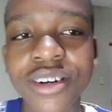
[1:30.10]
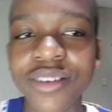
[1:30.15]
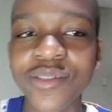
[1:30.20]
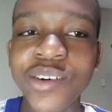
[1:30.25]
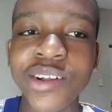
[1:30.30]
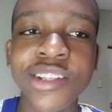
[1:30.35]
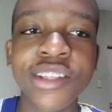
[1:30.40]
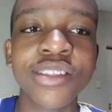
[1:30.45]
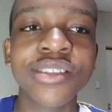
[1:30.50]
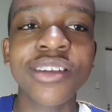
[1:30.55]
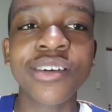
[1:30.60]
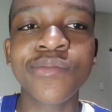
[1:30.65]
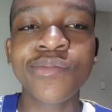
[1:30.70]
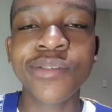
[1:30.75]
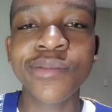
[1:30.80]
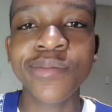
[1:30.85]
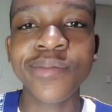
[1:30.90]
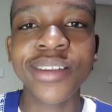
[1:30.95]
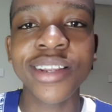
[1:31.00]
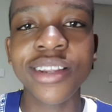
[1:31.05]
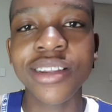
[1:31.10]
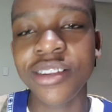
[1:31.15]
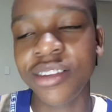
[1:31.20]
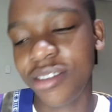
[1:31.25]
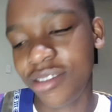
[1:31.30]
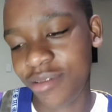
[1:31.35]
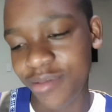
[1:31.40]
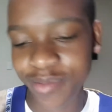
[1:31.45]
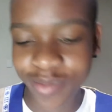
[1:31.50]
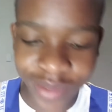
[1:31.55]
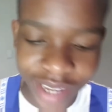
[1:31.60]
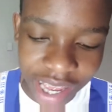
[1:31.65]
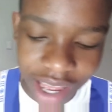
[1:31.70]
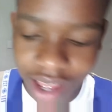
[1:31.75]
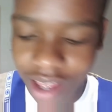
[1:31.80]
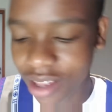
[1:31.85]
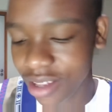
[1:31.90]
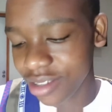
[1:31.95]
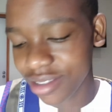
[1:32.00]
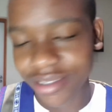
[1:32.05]
Well, not probably.
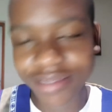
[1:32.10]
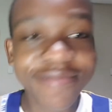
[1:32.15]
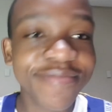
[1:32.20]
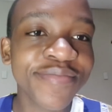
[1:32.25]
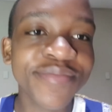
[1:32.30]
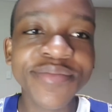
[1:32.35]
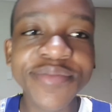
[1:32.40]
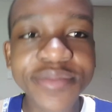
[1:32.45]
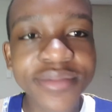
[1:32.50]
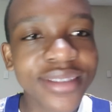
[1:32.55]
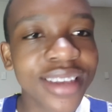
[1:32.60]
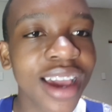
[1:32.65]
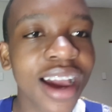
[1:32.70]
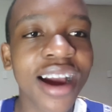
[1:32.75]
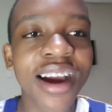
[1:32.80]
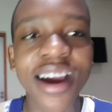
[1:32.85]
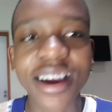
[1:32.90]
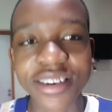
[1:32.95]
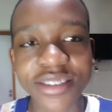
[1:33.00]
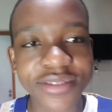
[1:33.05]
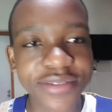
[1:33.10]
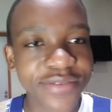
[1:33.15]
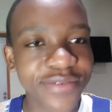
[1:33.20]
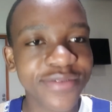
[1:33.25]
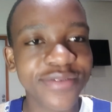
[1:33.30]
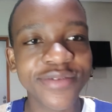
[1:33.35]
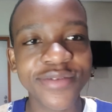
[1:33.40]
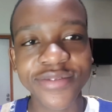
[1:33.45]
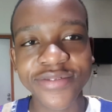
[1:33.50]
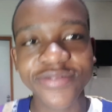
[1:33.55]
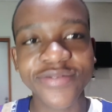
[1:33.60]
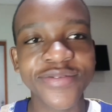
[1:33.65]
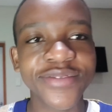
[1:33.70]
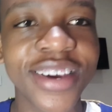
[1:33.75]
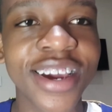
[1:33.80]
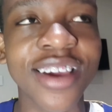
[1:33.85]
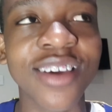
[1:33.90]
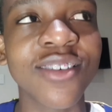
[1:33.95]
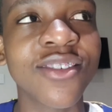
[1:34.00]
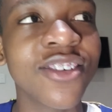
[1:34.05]
Mm, yeah, kind of. I
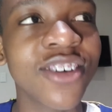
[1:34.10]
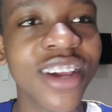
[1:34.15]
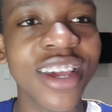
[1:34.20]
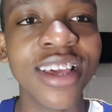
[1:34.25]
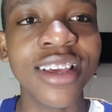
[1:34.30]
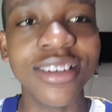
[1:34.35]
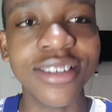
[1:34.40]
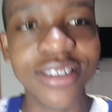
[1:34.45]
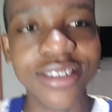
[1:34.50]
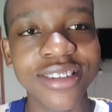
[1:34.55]
can cook eggs.